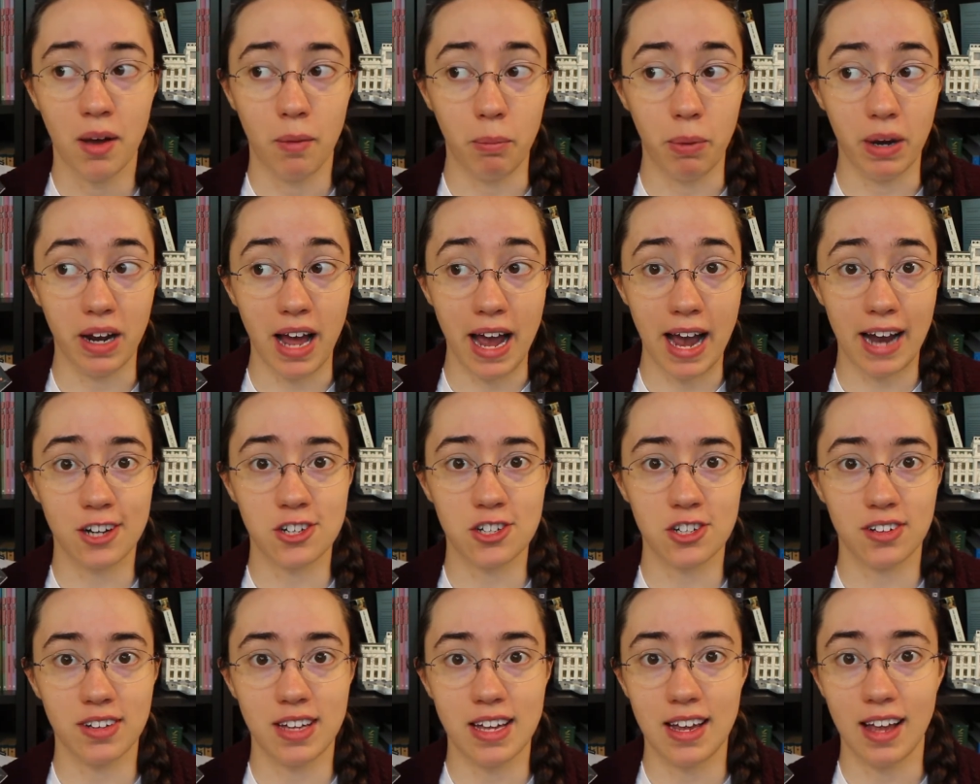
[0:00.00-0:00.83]
But
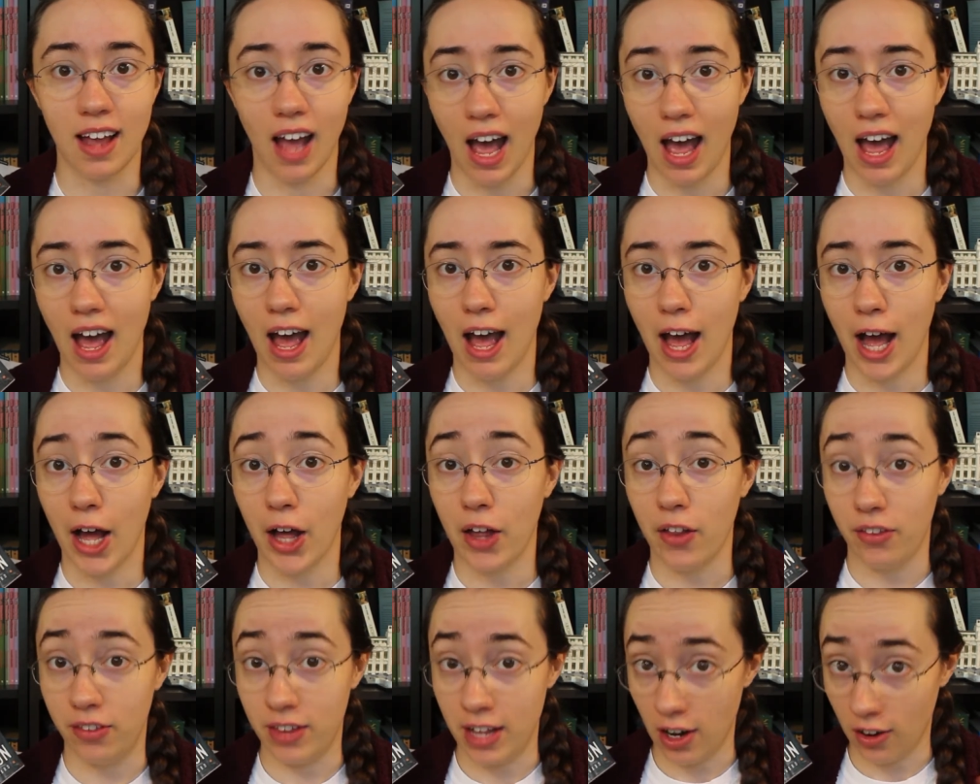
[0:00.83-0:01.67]
actually,
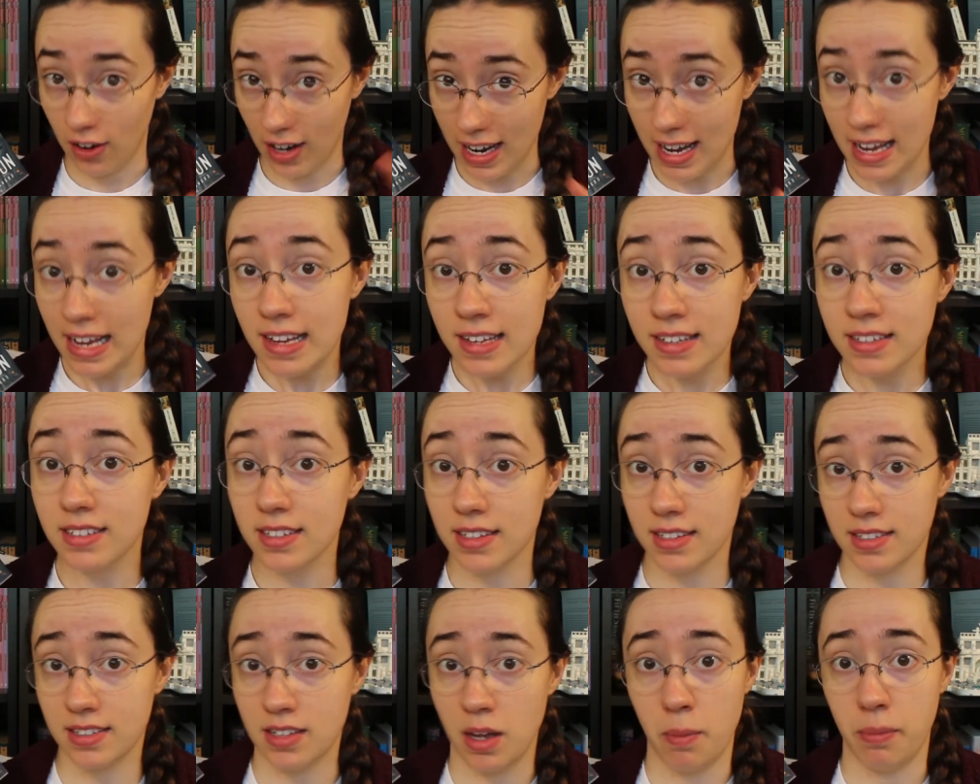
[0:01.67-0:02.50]
there
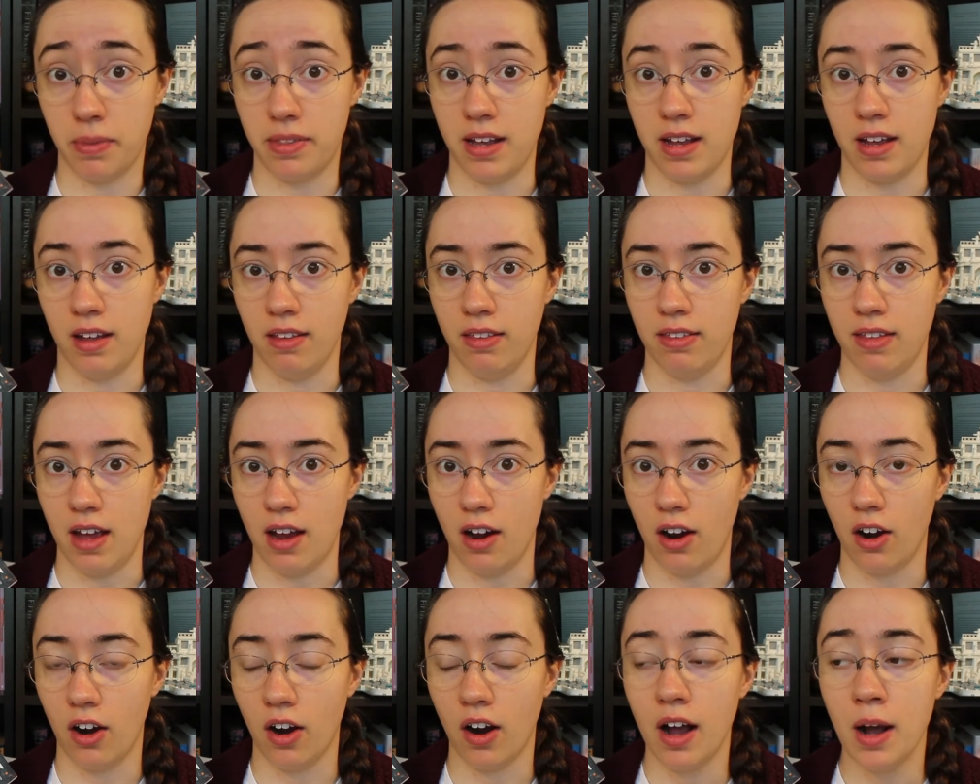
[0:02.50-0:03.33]
is something
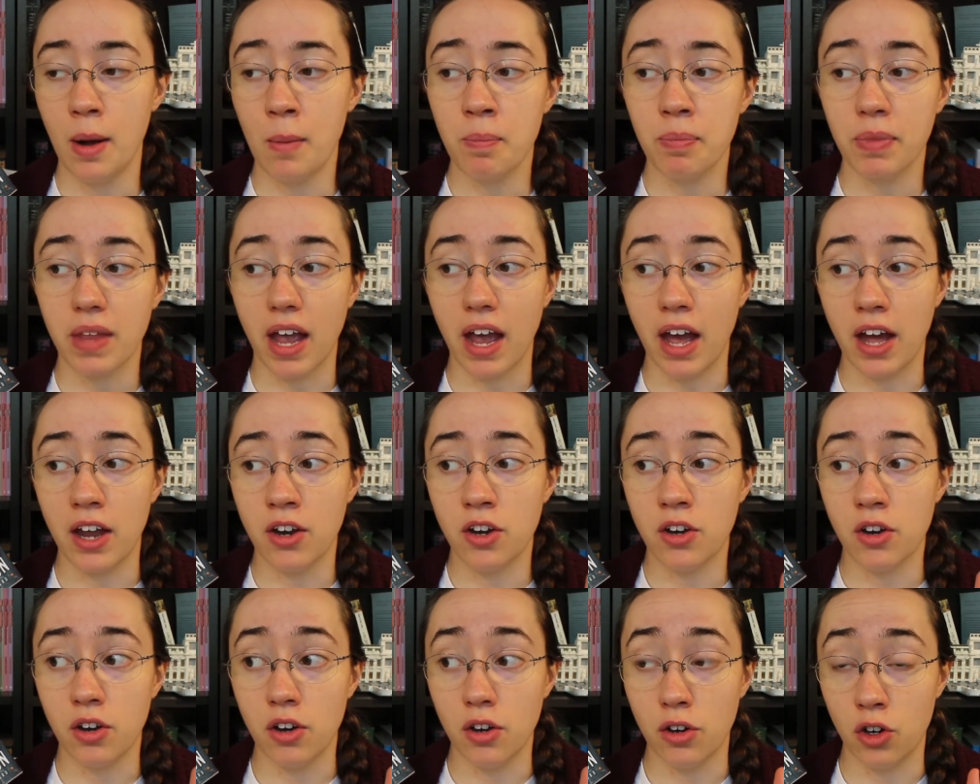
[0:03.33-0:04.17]
there,
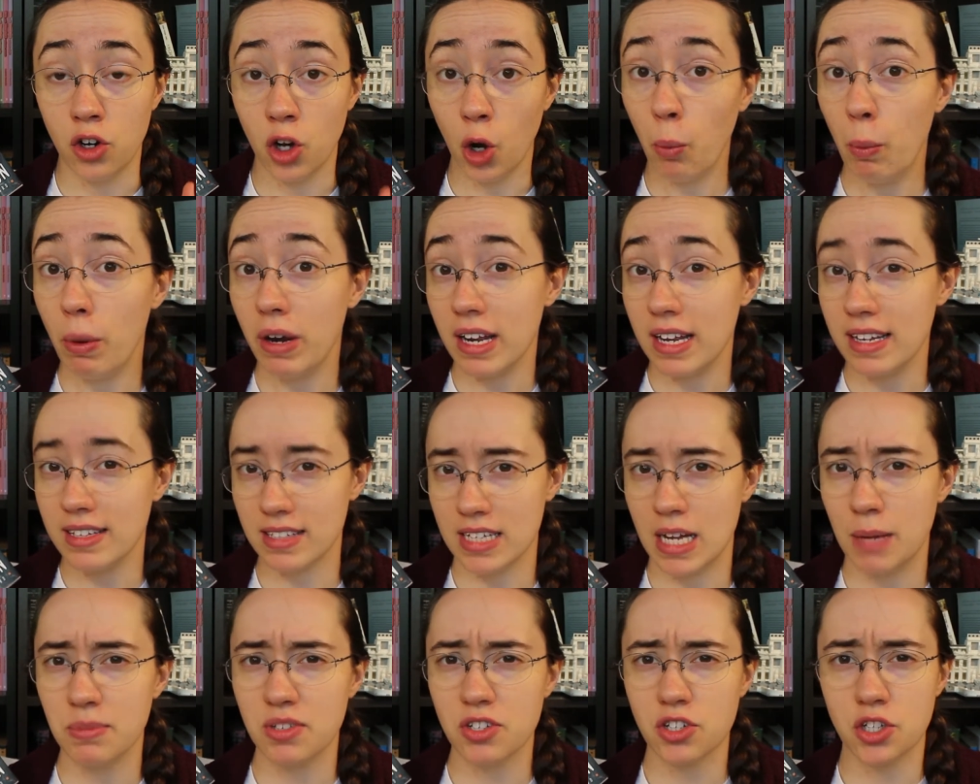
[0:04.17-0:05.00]
and nobody
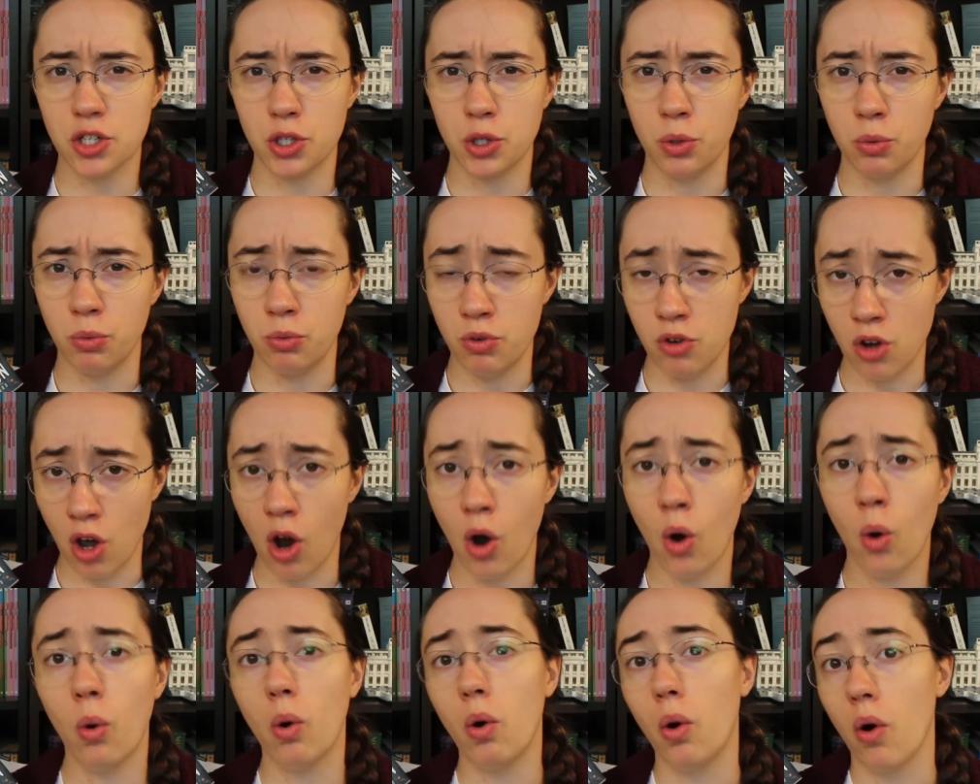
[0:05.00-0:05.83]
seems to
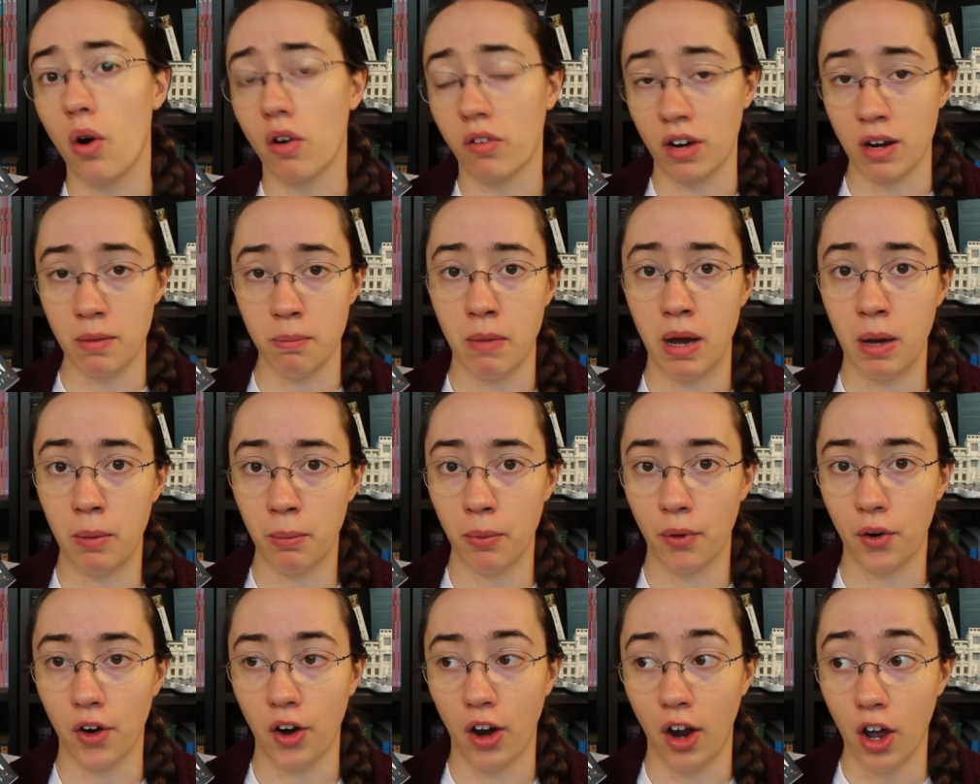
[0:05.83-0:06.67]
know or
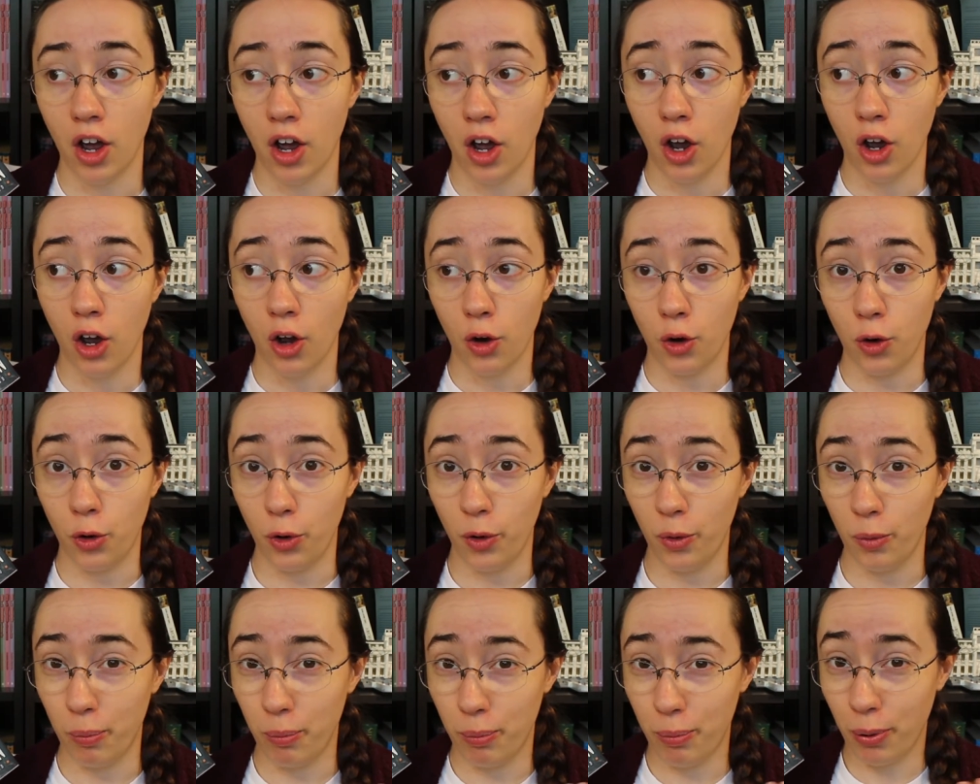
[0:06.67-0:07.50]
remember
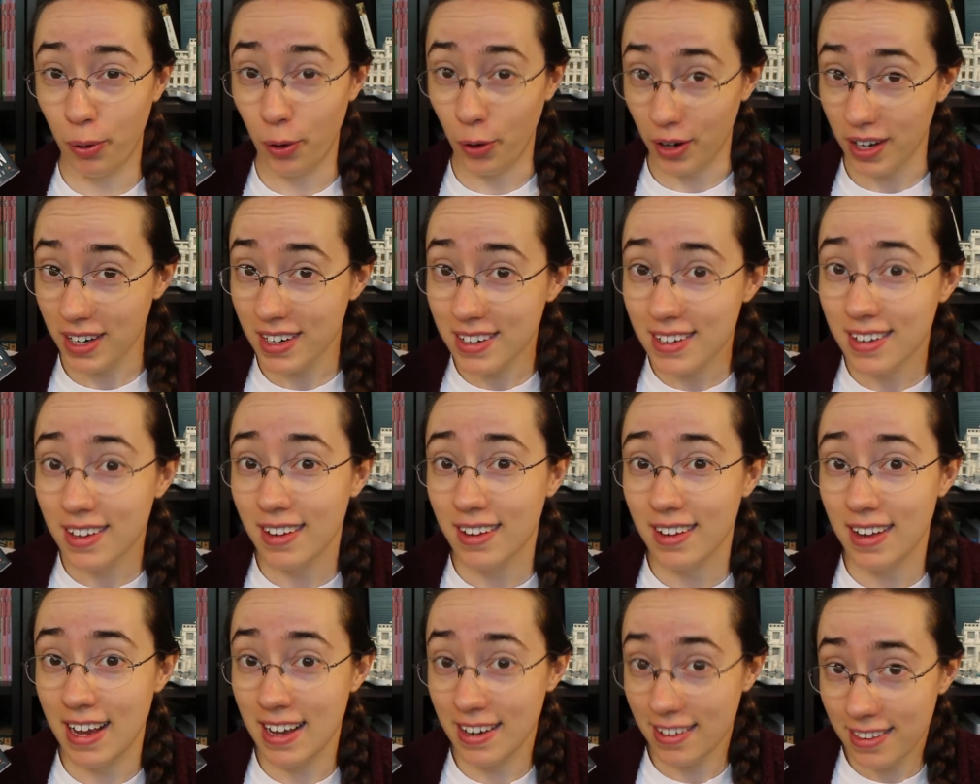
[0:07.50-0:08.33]
who put
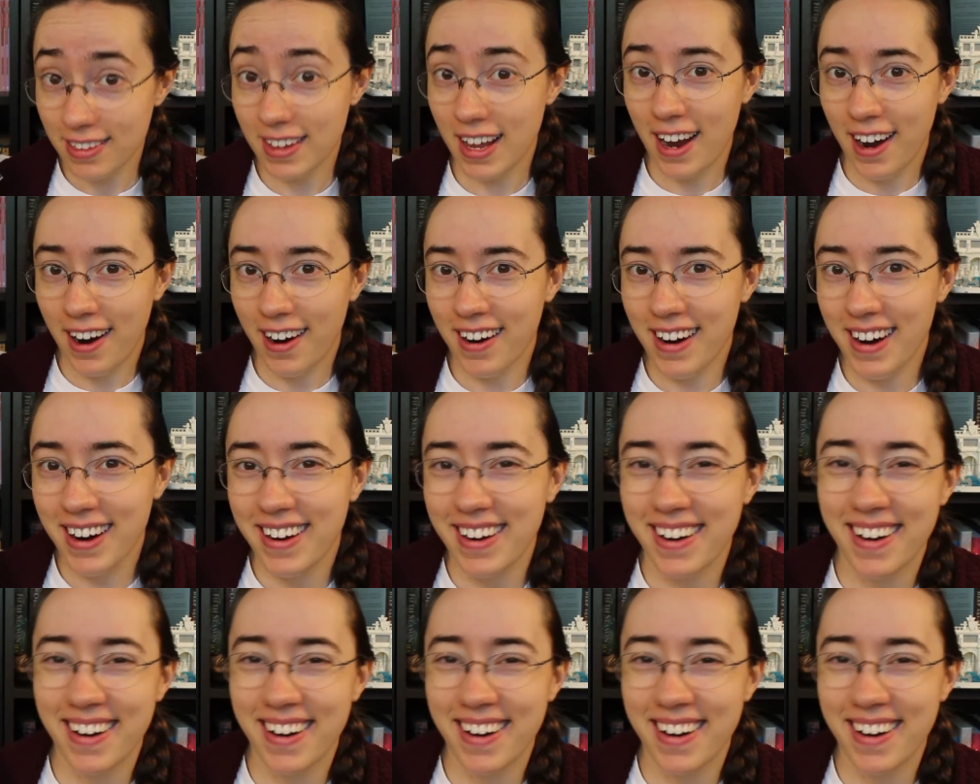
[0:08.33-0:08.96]
it there.